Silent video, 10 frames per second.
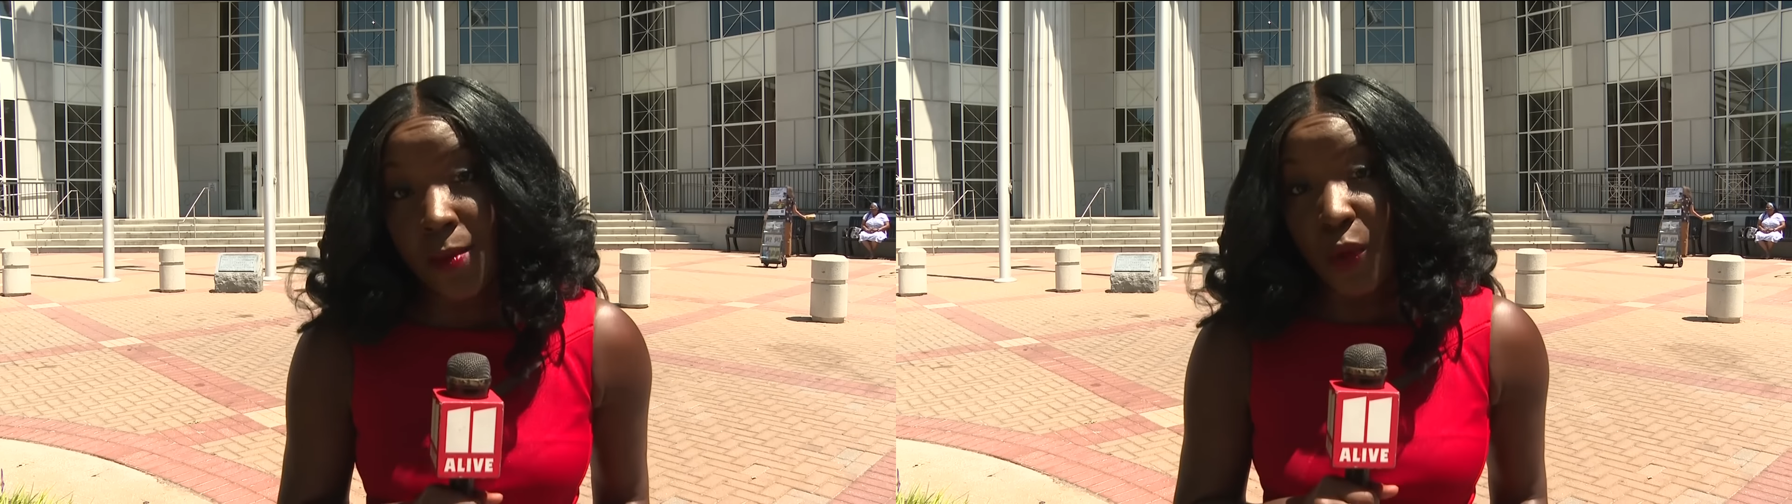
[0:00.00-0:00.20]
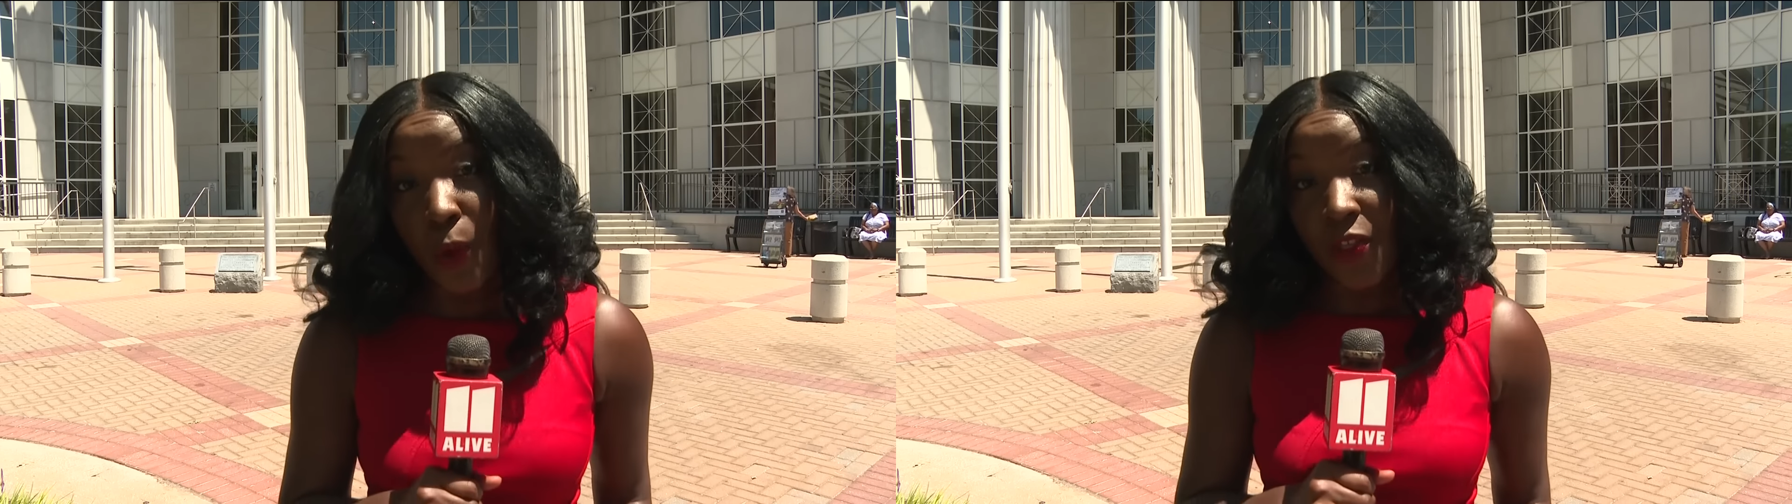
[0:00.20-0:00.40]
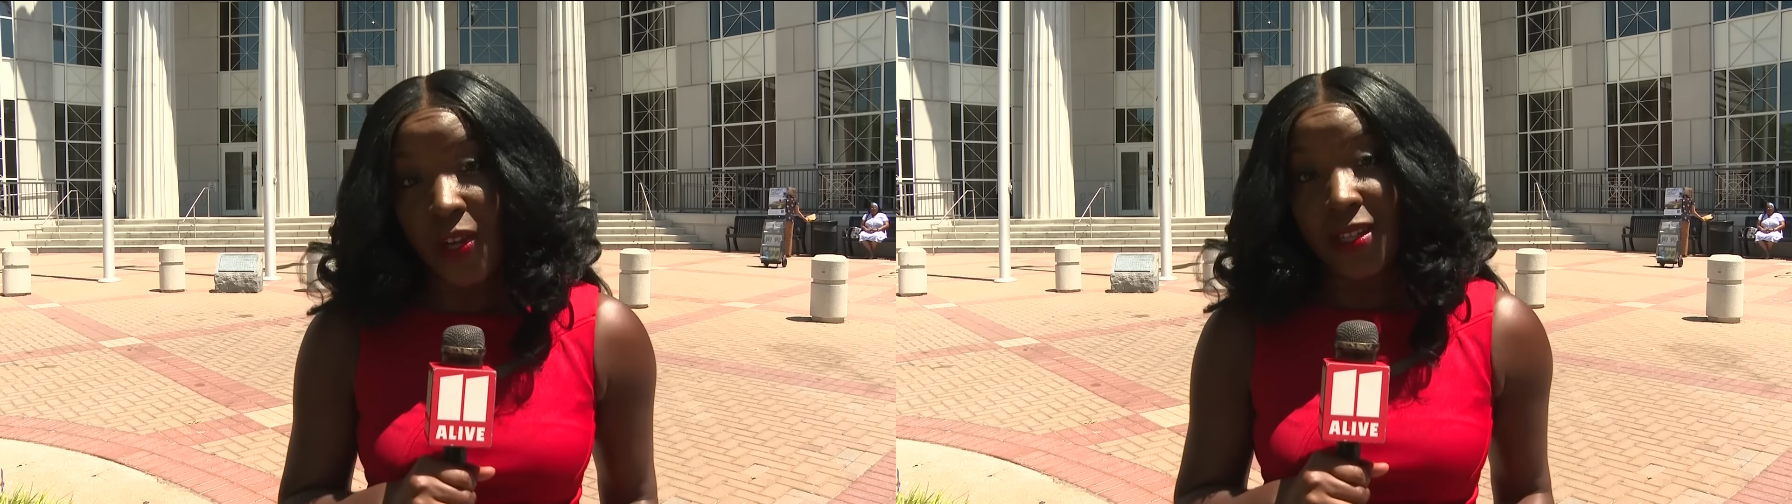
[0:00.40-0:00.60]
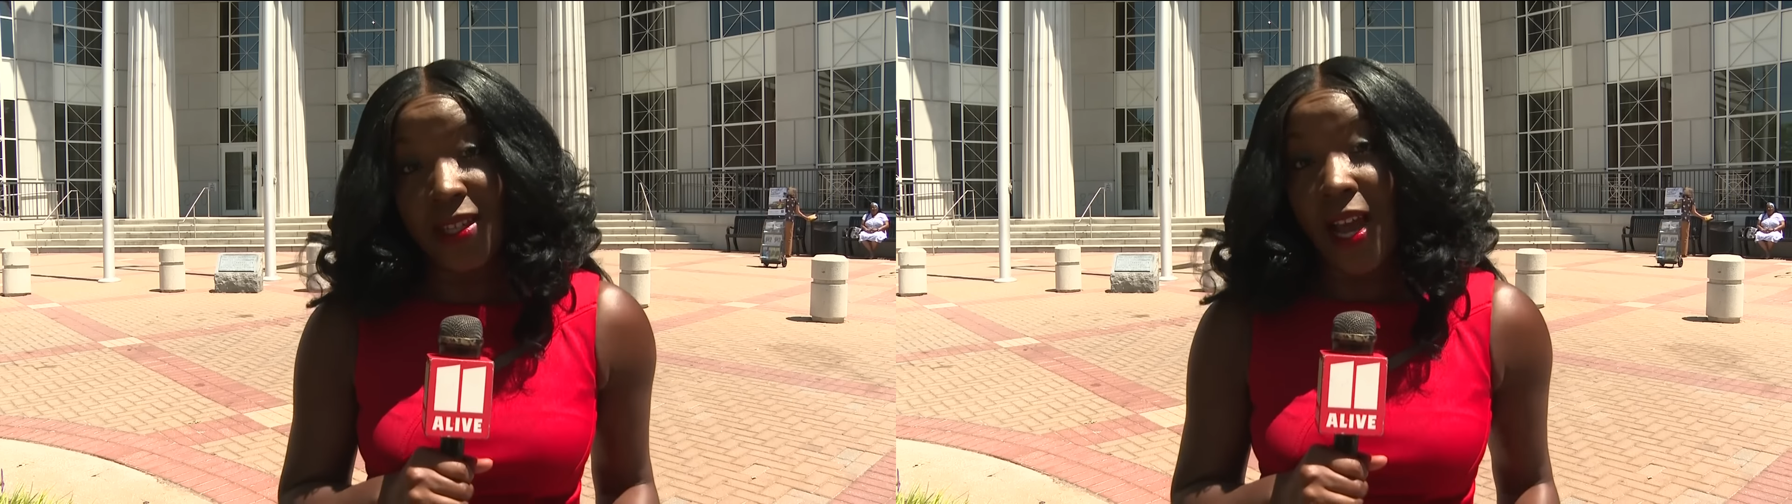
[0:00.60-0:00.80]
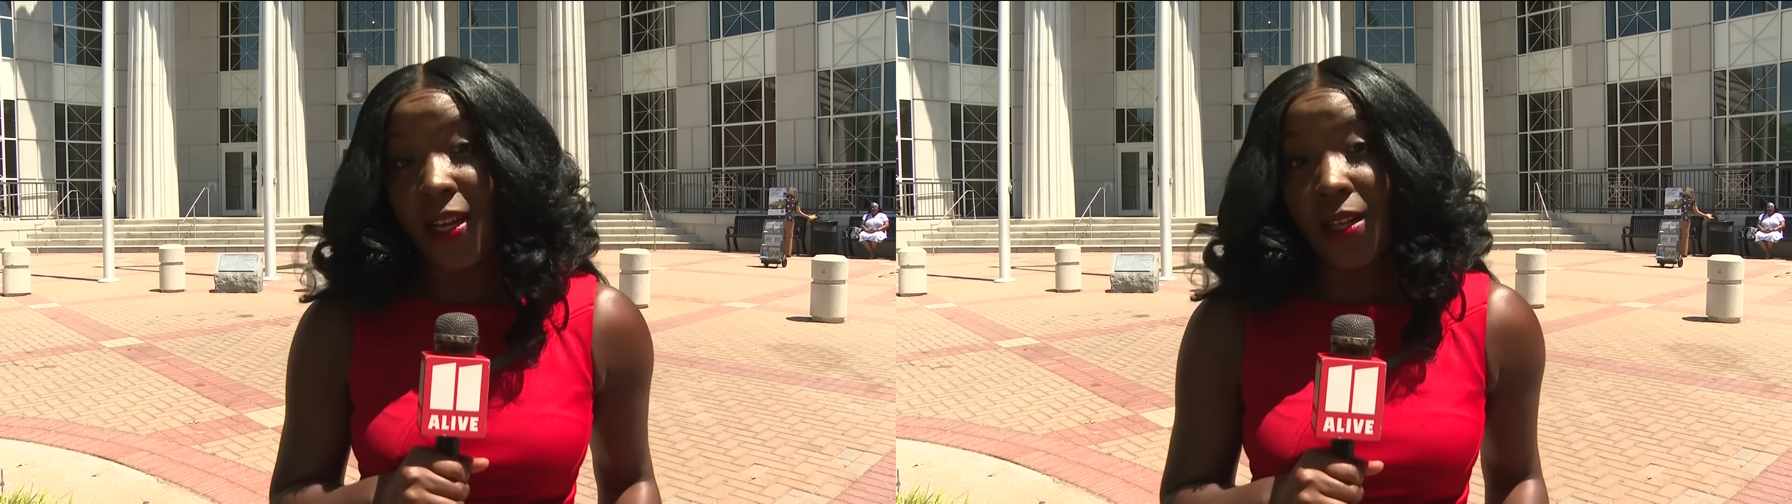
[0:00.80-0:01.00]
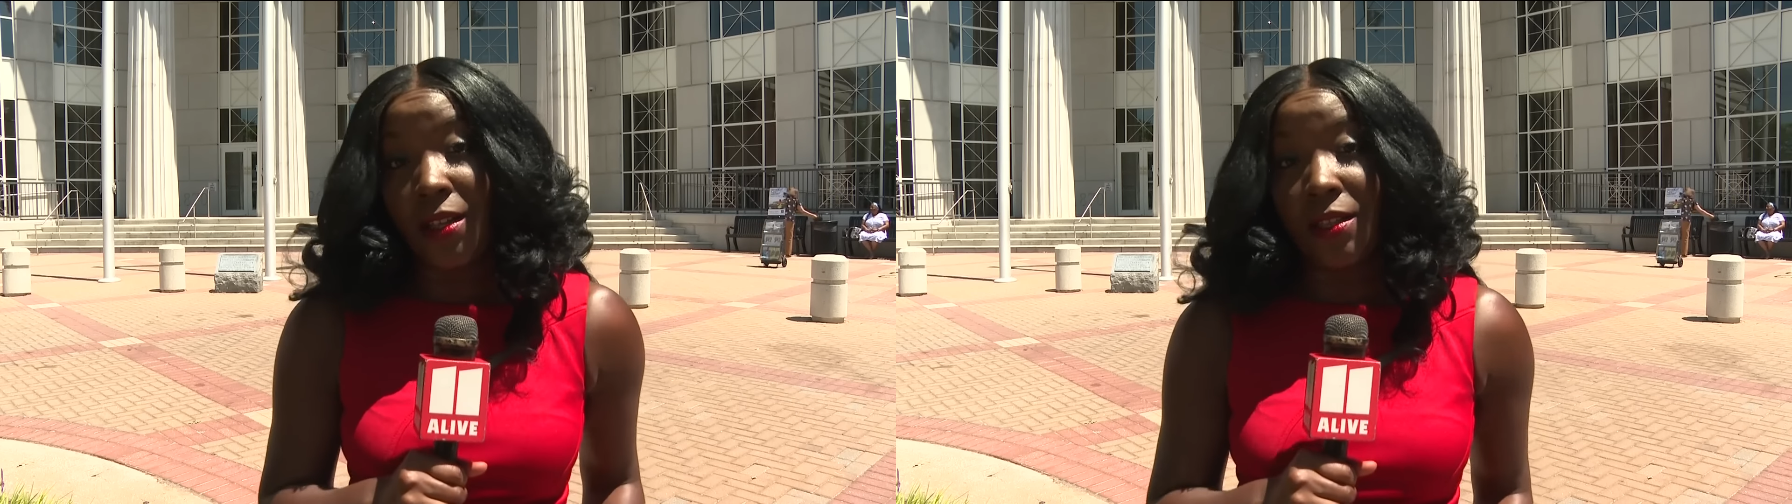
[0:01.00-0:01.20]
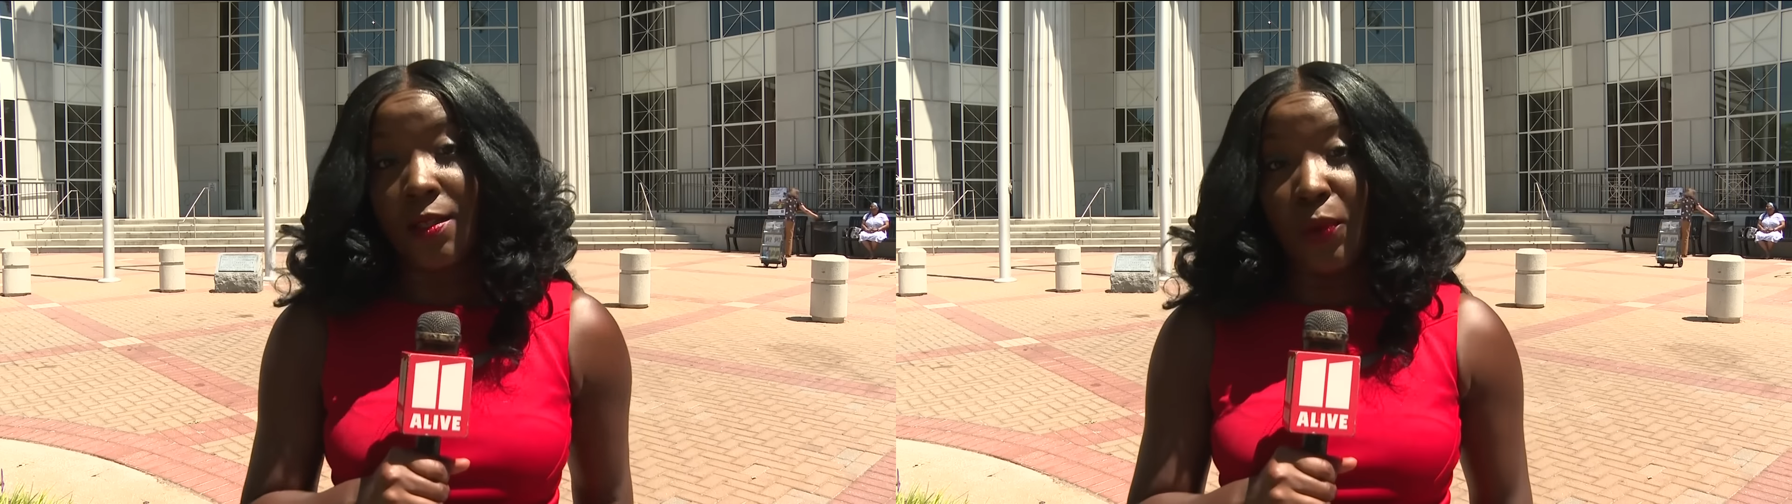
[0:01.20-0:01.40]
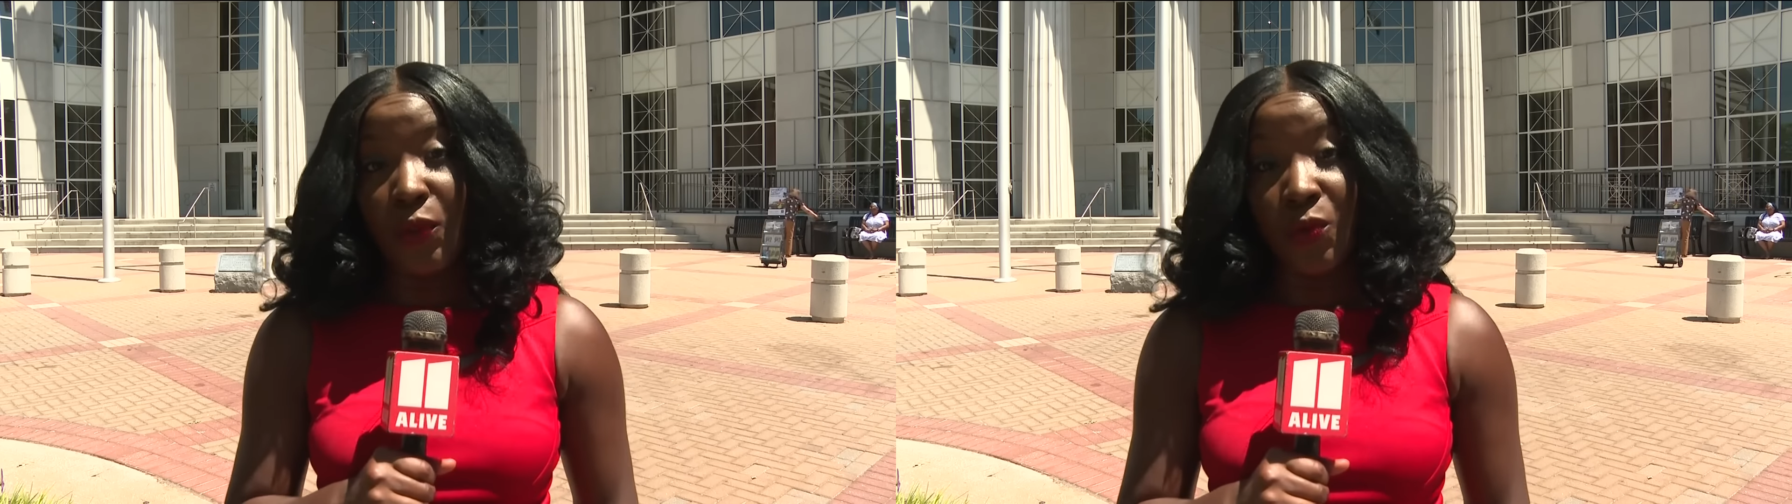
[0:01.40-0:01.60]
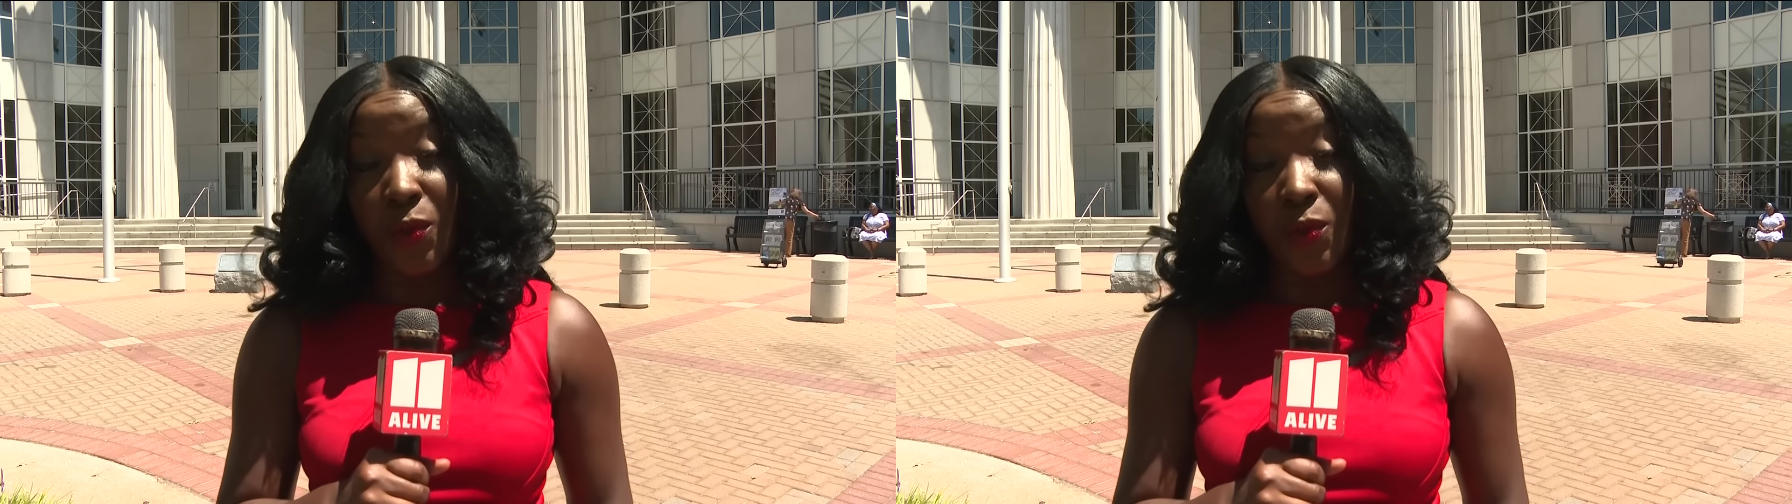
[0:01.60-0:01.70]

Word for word: but whether indicted in this most